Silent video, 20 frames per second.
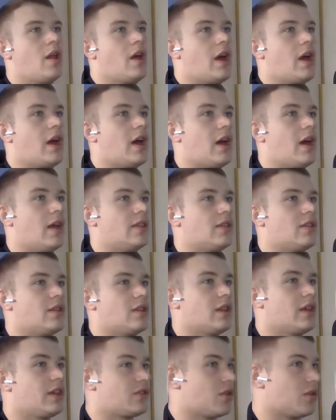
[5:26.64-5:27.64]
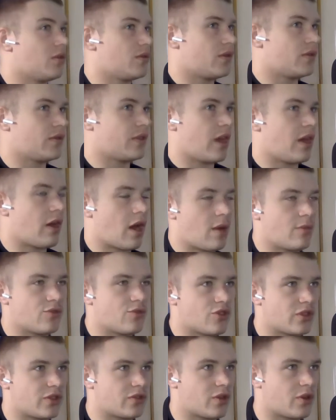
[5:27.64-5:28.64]
And let's also say your
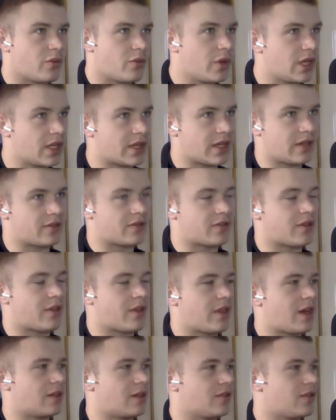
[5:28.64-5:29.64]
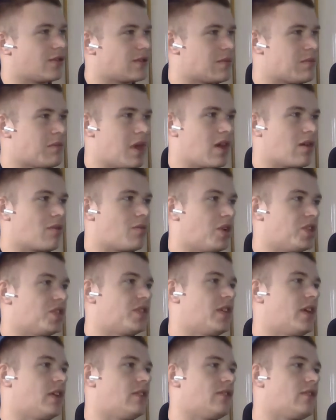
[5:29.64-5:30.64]
hamstrings are a weakness. That doesn't make much
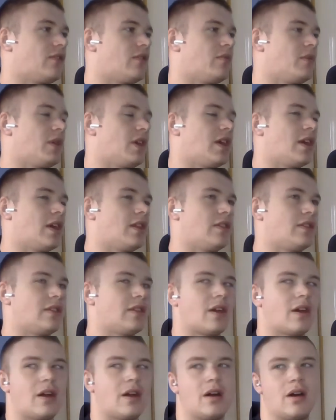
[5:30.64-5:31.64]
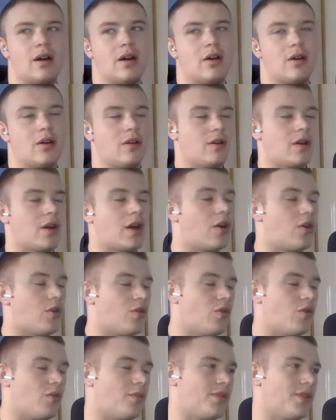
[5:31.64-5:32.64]
sense to me, and I
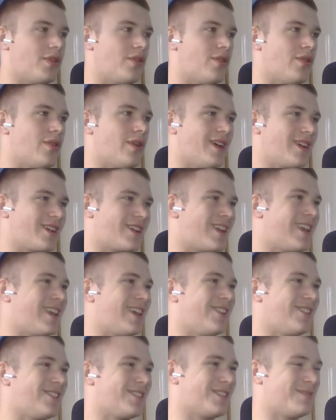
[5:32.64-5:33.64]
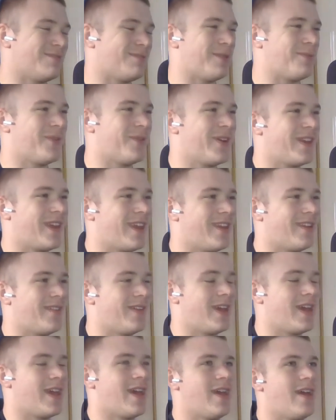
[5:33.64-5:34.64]
hope you agree or see my point
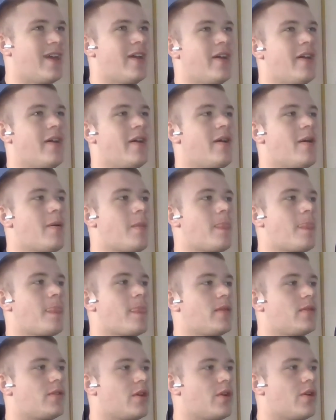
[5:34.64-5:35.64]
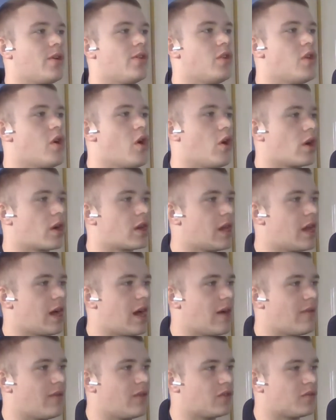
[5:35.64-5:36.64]
anyway. You're not going to
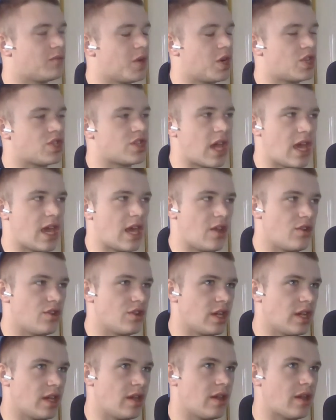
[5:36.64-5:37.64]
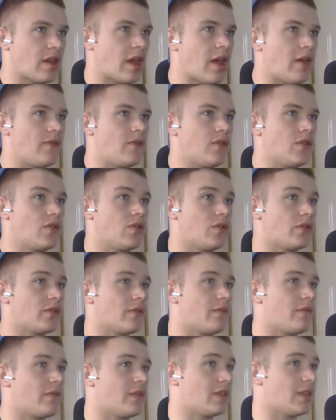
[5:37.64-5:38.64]
have as much energy if you do
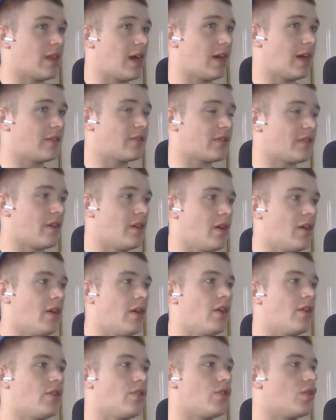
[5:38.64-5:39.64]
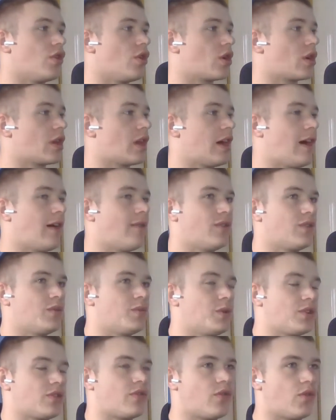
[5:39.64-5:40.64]
something last. You're not going to have as
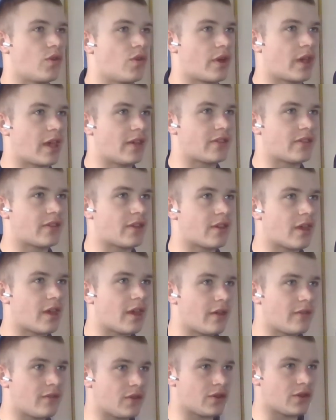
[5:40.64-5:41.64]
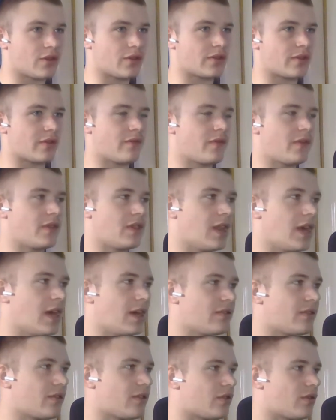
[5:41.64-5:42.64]
much focus if you do something
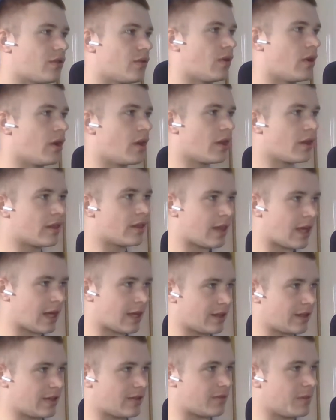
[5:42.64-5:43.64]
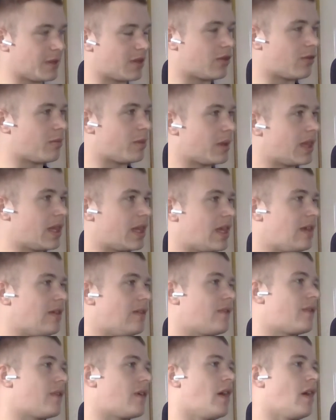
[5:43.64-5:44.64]
last. So that leads me to
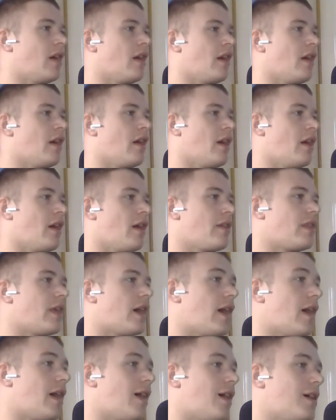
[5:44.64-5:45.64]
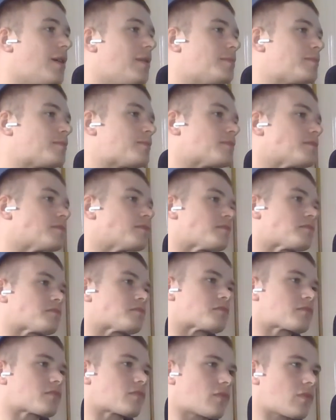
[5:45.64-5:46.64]
believe that
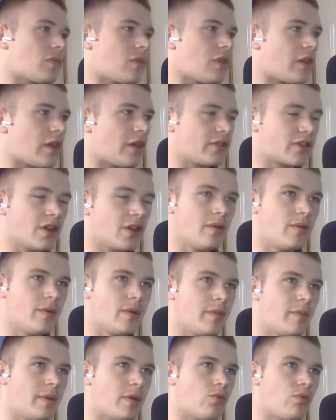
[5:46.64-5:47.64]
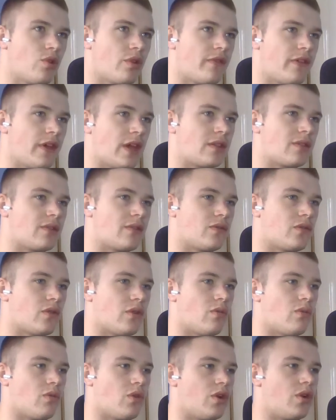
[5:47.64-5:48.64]
it's going to be a bit more effective
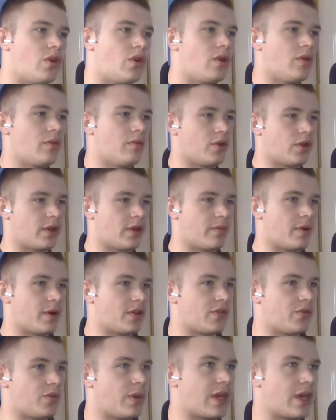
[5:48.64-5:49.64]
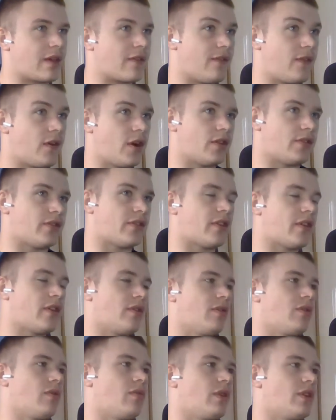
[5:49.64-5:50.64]
doing what body parts weak first,
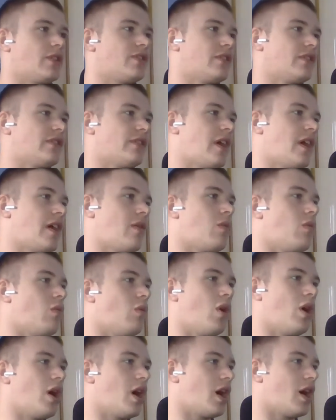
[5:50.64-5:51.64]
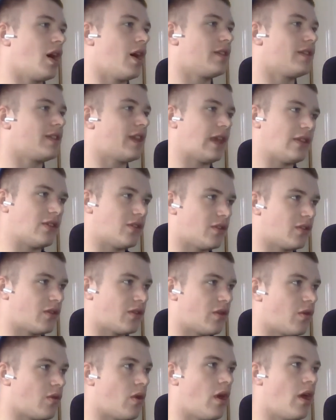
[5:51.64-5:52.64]
which is what I tend to
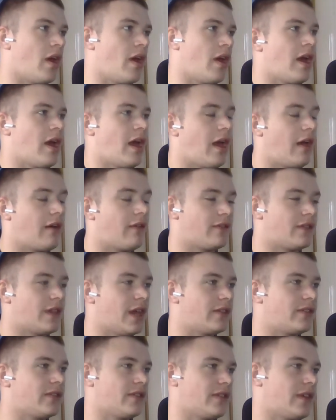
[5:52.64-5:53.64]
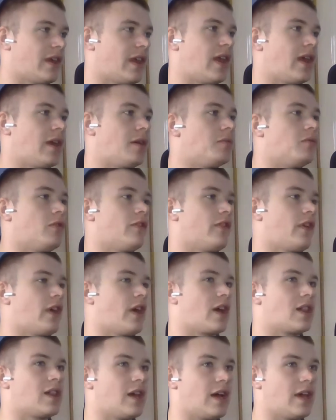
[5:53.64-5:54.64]
do if necessary with
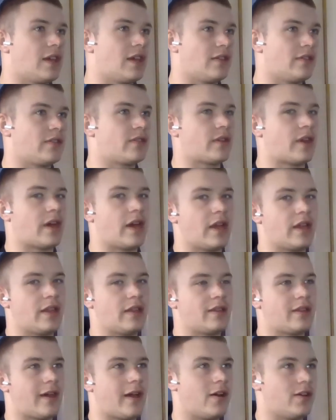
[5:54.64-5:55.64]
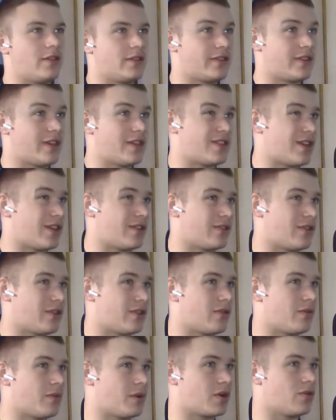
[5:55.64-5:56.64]
clients, and I'd suggest
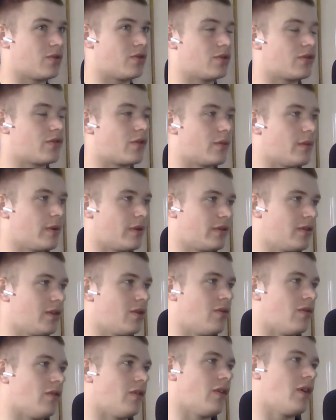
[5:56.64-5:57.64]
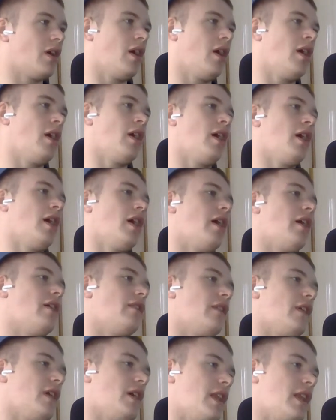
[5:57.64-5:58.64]
it to my coach for myself
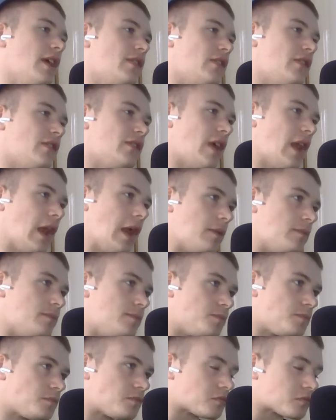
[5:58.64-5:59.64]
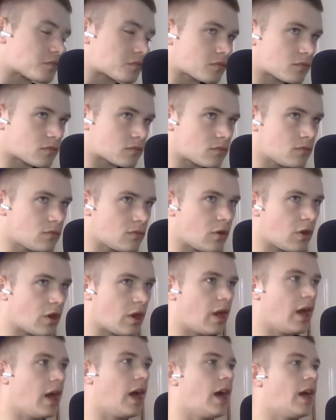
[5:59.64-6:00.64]
if necessary.
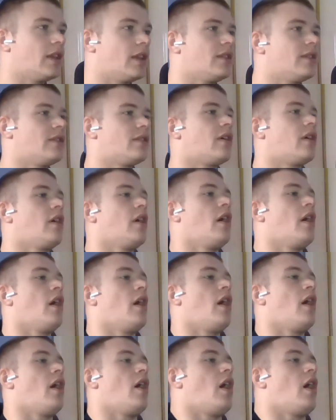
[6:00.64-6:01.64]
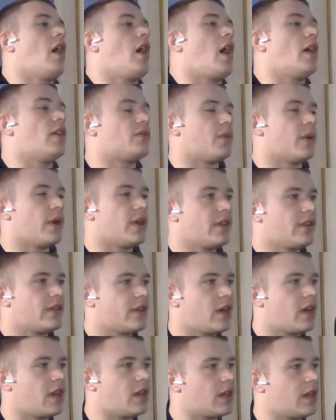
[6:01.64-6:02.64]
And as well as
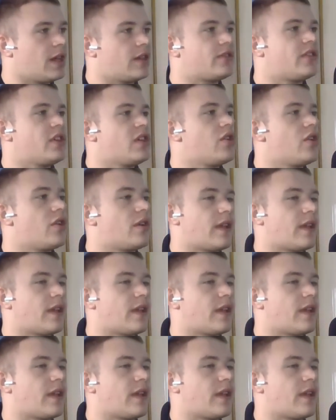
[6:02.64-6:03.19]
that, let's say you're